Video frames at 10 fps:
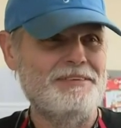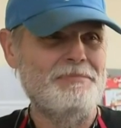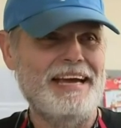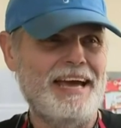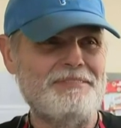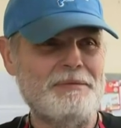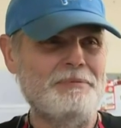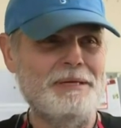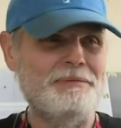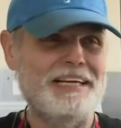You might have to
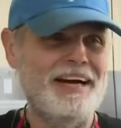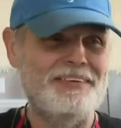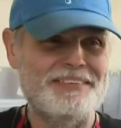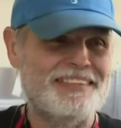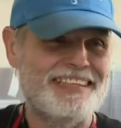bleep it out.